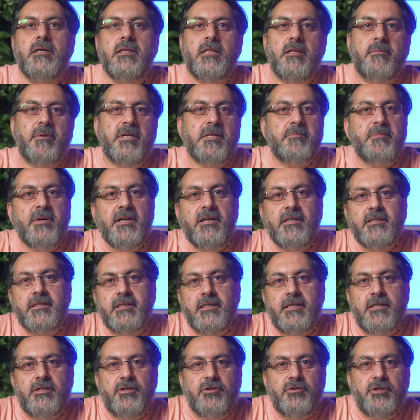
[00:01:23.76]
The best part
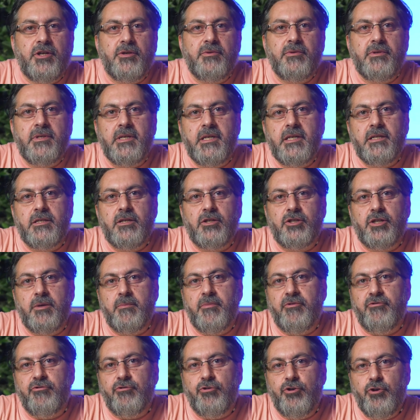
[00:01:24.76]
is you don't need to
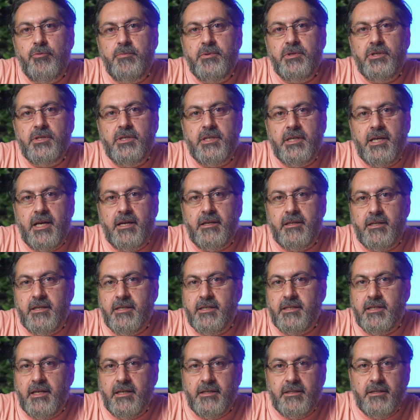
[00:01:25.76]
jump through hoops to get this
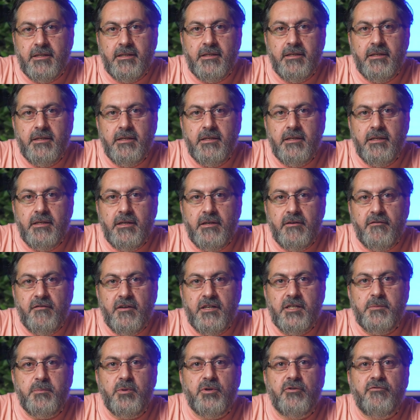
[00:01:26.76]
data.
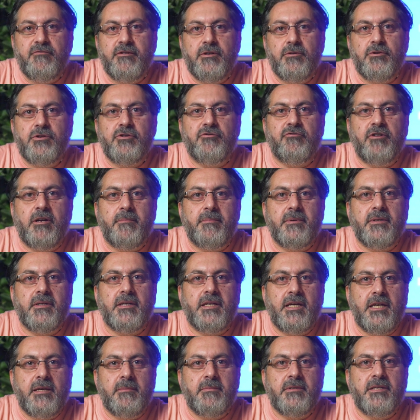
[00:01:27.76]
Facebook Reel Scraper
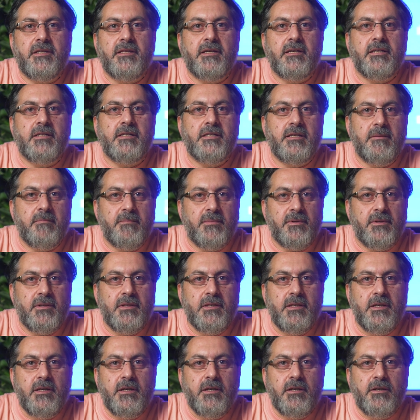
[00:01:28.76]
keeps things simple.
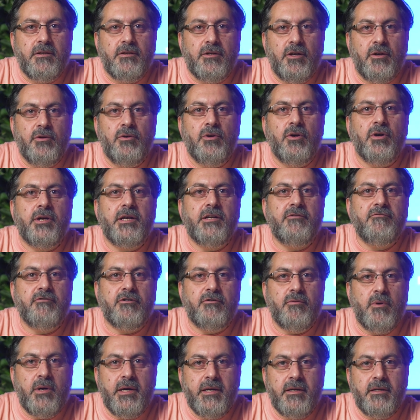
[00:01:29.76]
No login
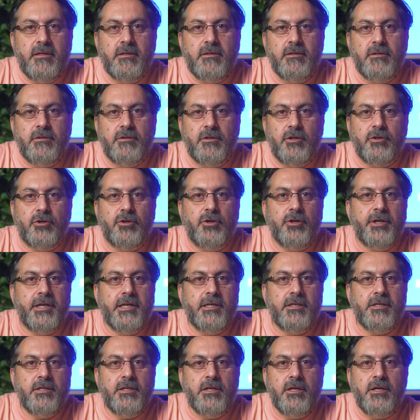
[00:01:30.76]
required, no
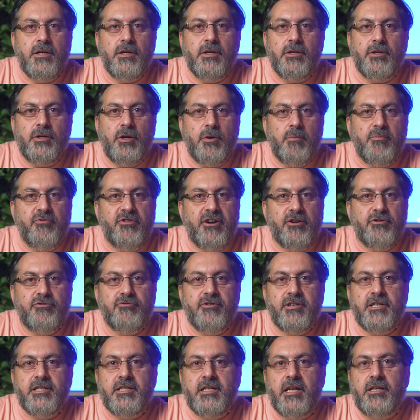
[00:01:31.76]
cookies, no browser
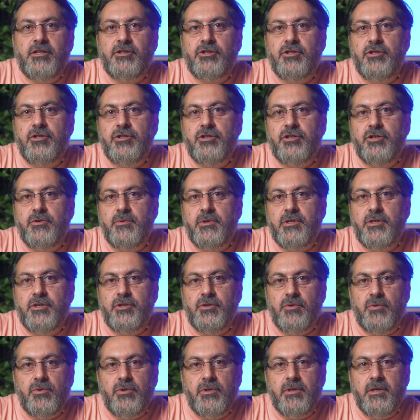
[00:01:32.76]
extensions to
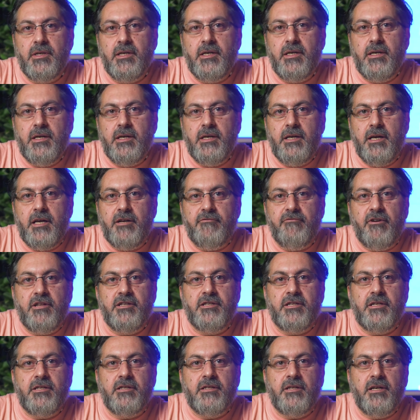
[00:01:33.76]
install. It
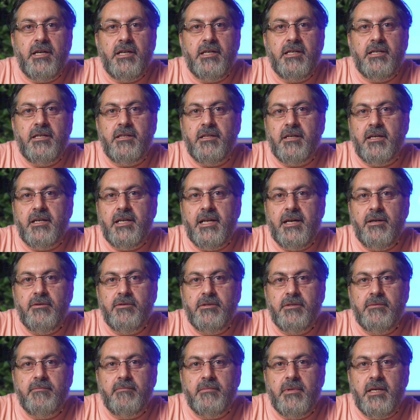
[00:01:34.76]
runs entirely in the
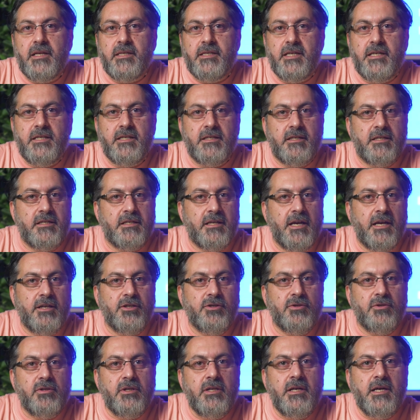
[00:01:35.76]
cloud, it's easy to
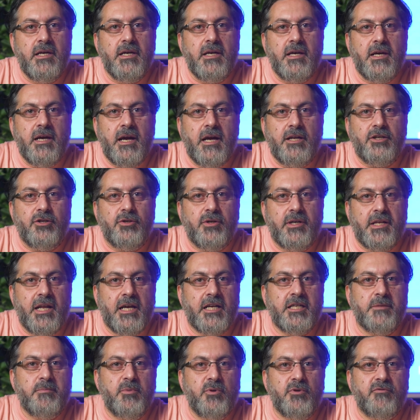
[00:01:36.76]
schedule, and you can
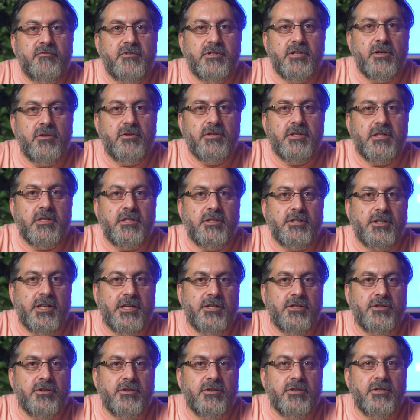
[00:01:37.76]
export results in
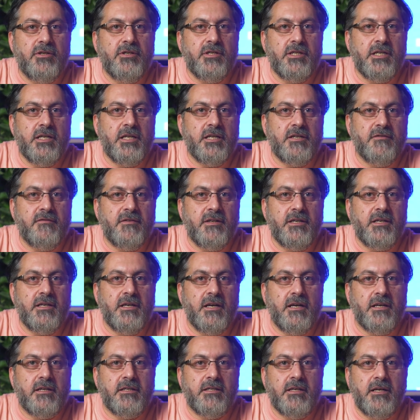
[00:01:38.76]
JSON,
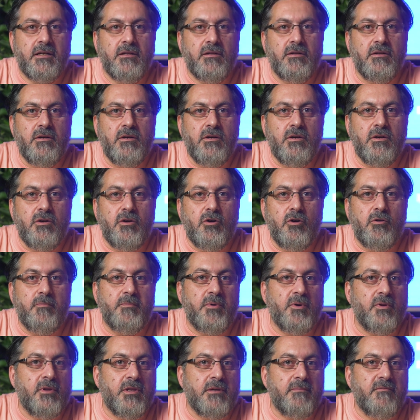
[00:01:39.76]
CSV, Excel, or
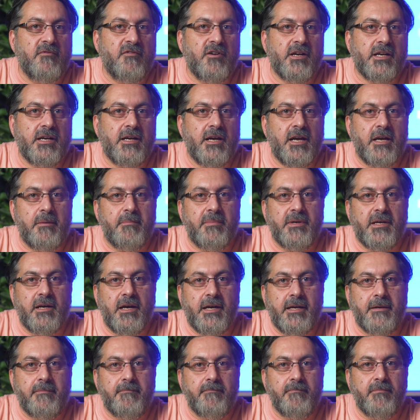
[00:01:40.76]
pull them via
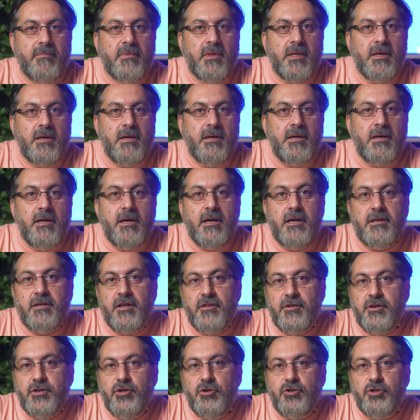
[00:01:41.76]
API.
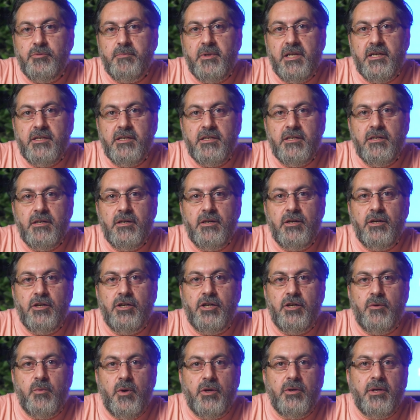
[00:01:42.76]
Another huge plus,
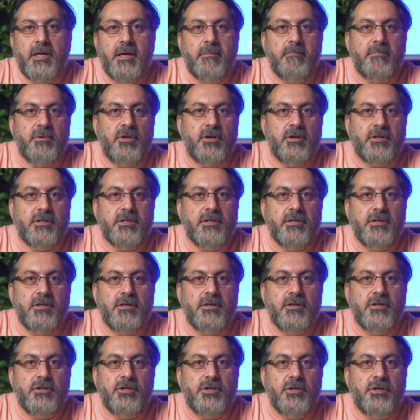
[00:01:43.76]
you won't get blocked,
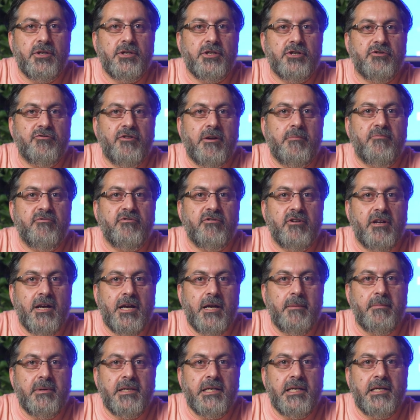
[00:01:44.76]
so you can scrape
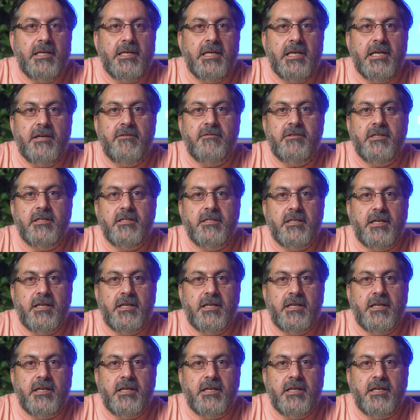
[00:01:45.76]
reliably even at